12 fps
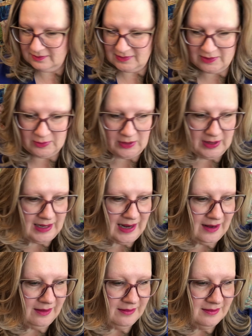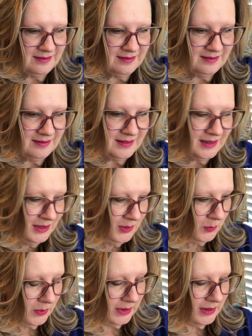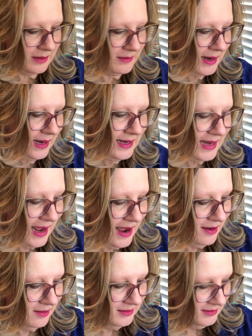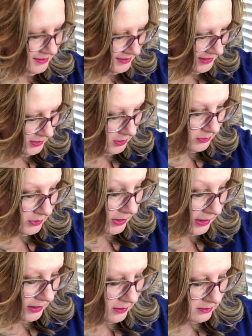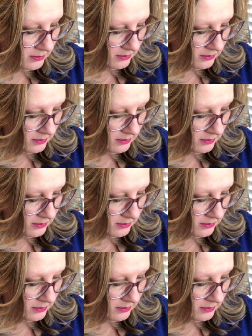I wrote it down. Where did I write it down? I know I wrote it down.